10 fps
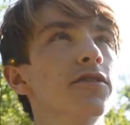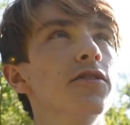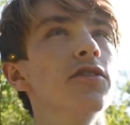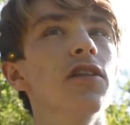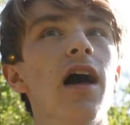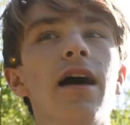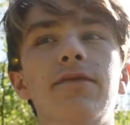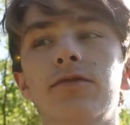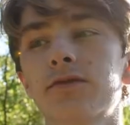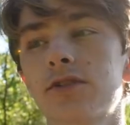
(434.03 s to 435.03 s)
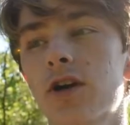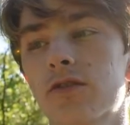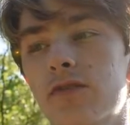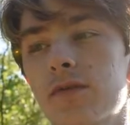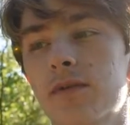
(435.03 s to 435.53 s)
good light for
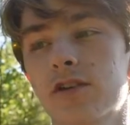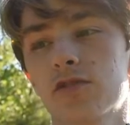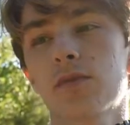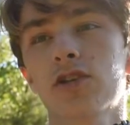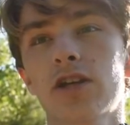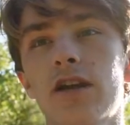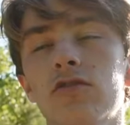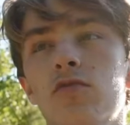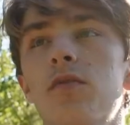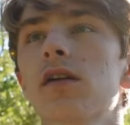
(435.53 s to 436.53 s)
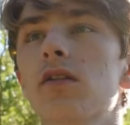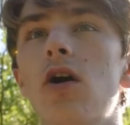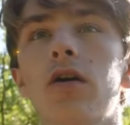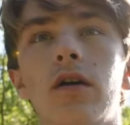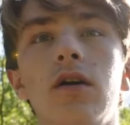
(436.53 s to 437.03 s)
photography because my shadow is pretty
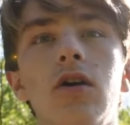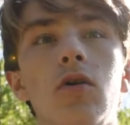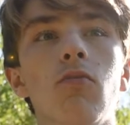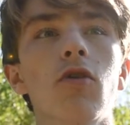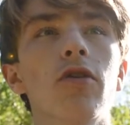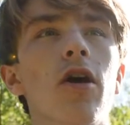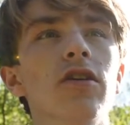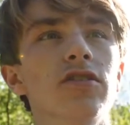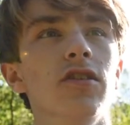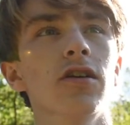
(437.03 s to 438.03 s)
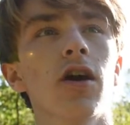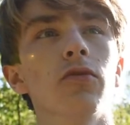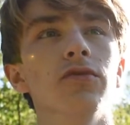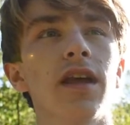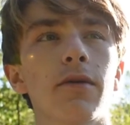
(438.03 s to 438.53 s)
long. We're not into the
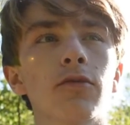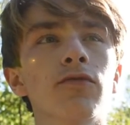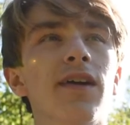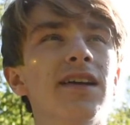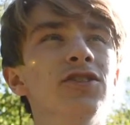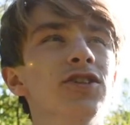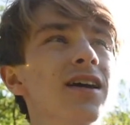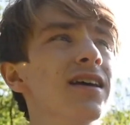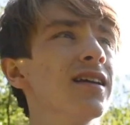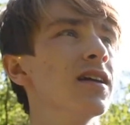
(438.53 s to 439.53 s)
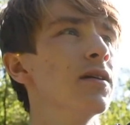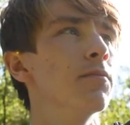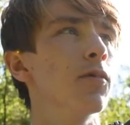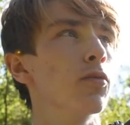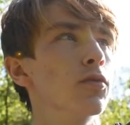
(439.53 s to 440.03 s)
golden hour phase yet,
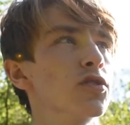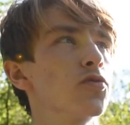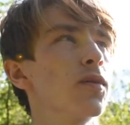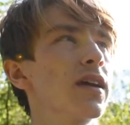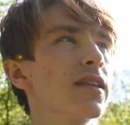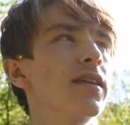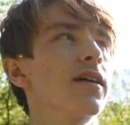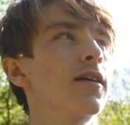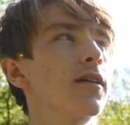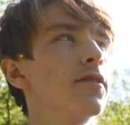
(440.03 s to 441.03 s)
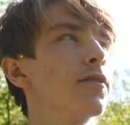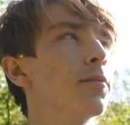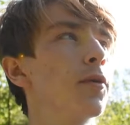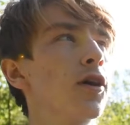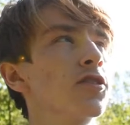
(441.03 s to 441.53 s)
but once we get there, the
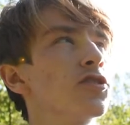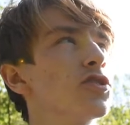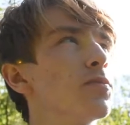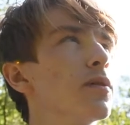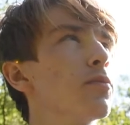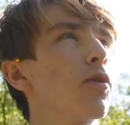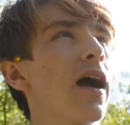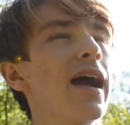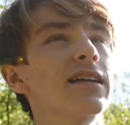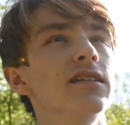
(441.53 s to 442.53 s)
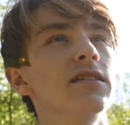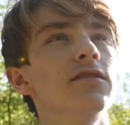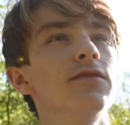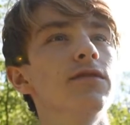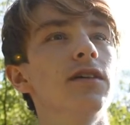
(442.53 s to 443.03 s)
birds should be more
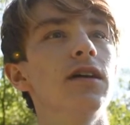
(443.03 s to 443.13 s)
active